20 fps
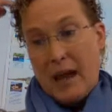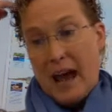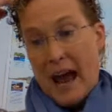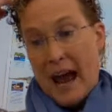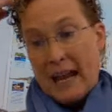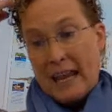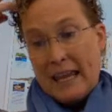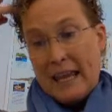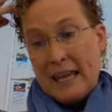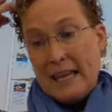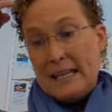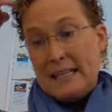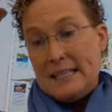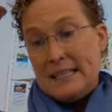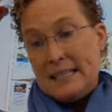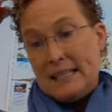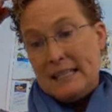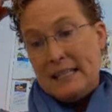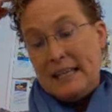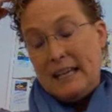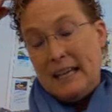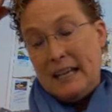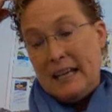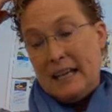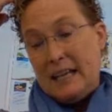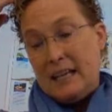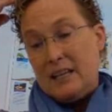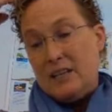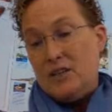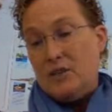packet,
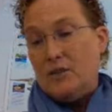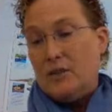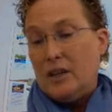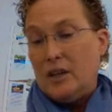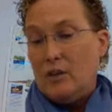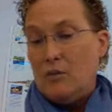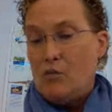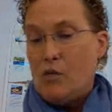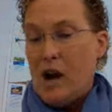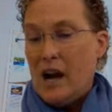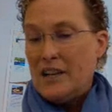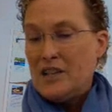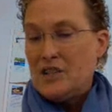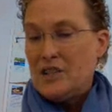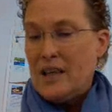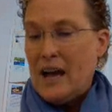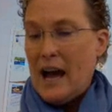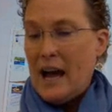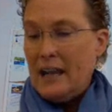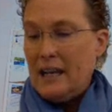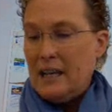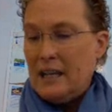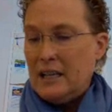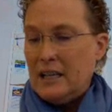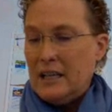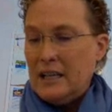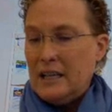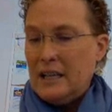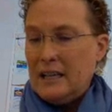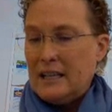and you can watch that, and
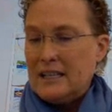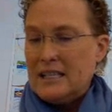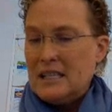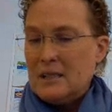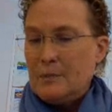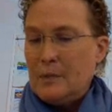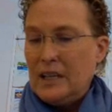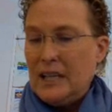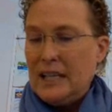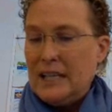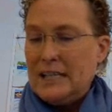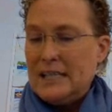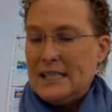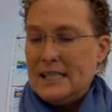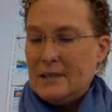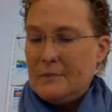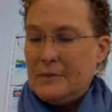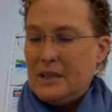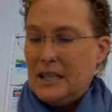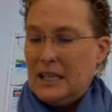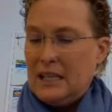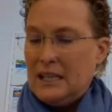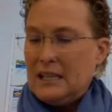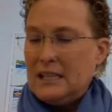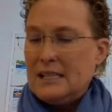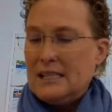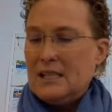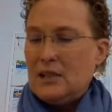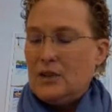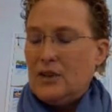it explains some
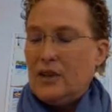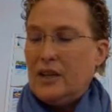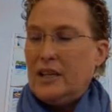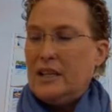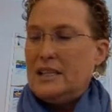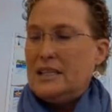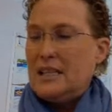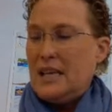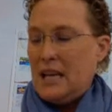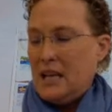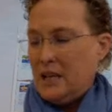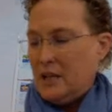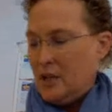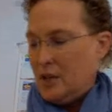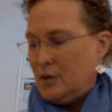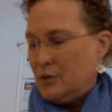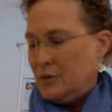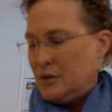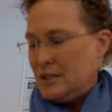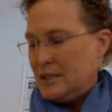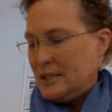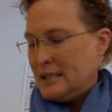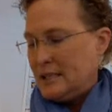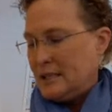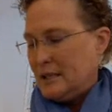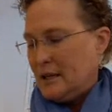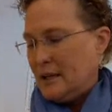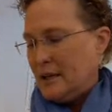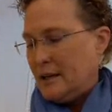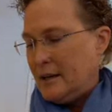things. So you're going to take
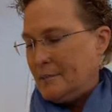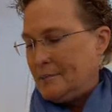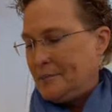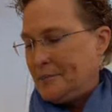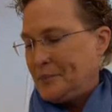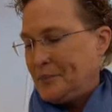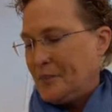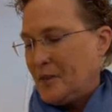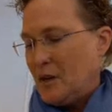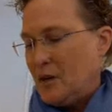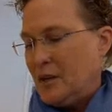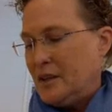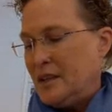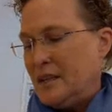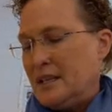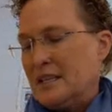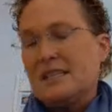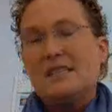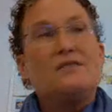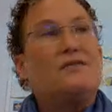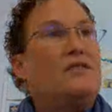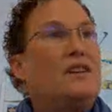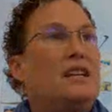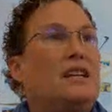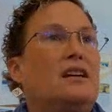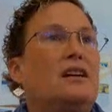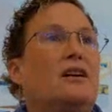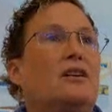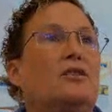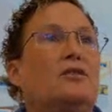notes on this
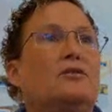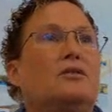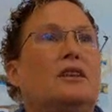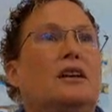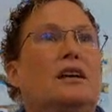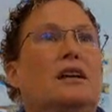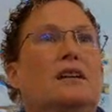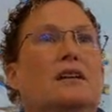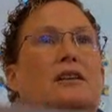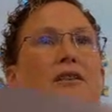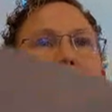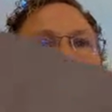video that